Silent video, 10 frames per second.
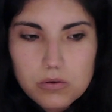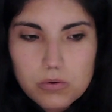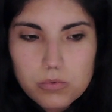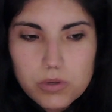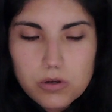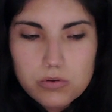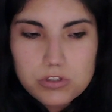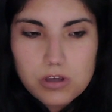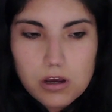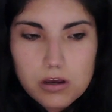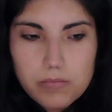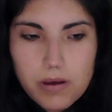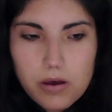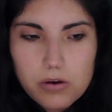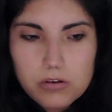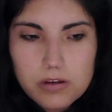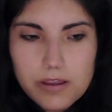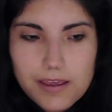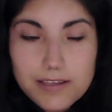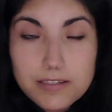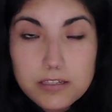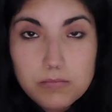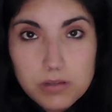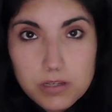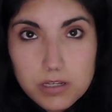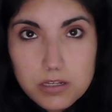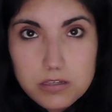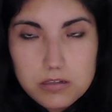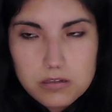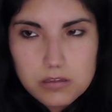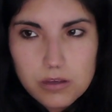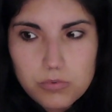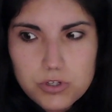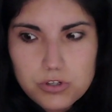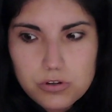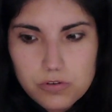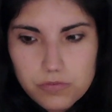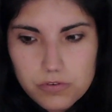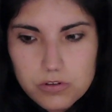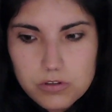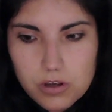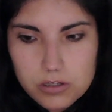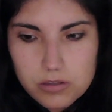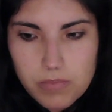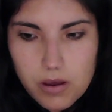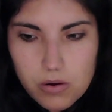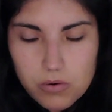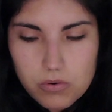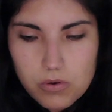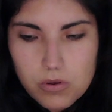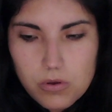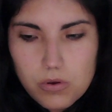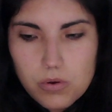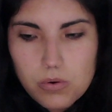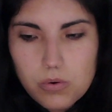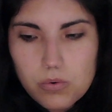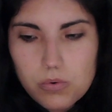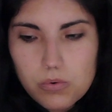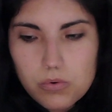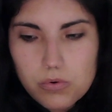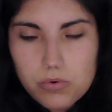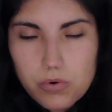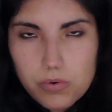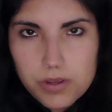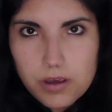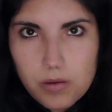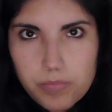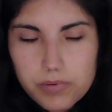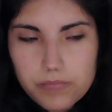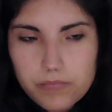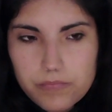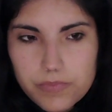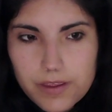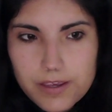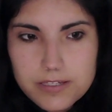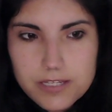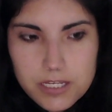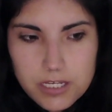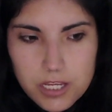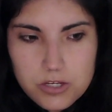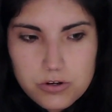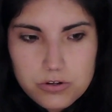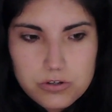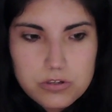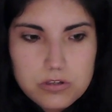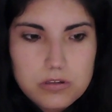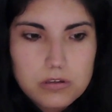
we don't talk about as siblings that we should have talked about growing up as teenagers.